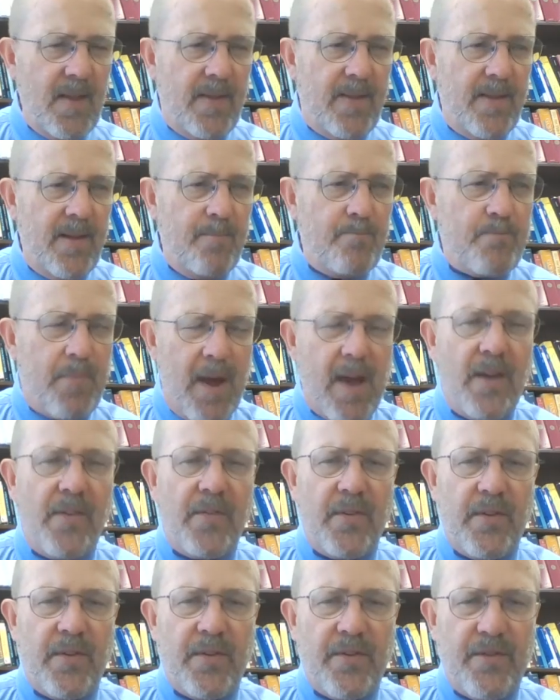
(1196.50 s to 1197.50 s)
the
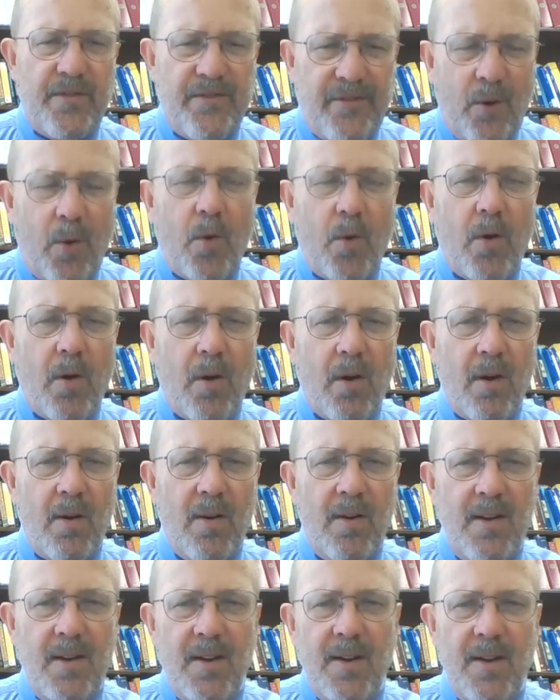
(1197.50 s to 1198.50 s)
basis for
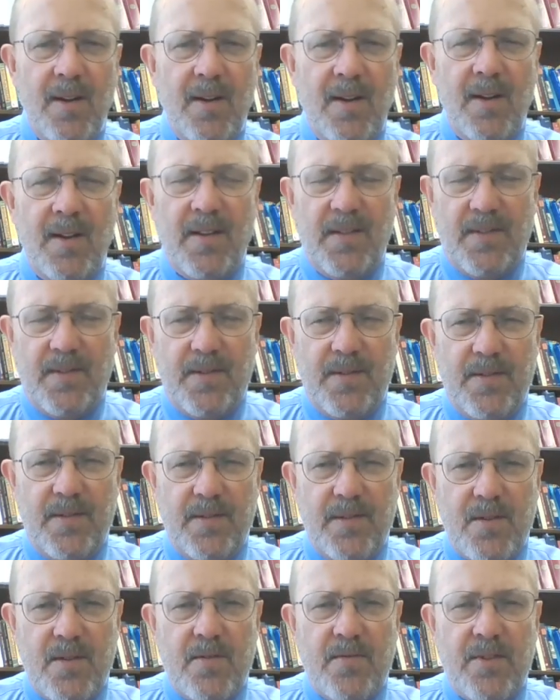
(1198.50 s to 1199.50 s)

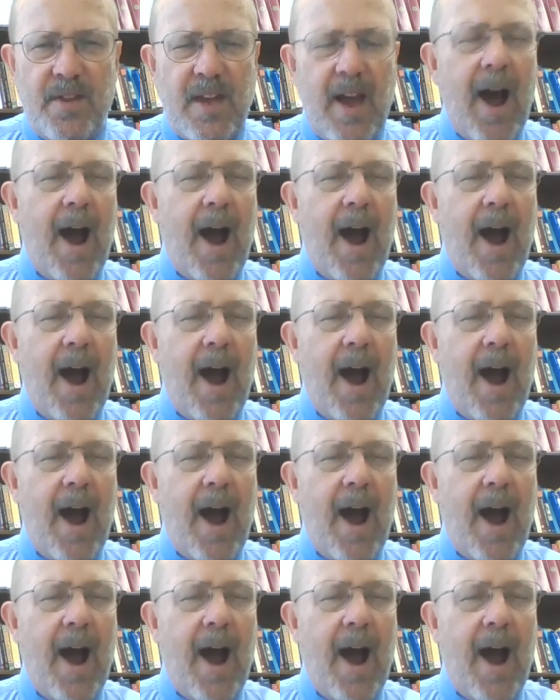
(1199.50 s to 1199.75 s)
the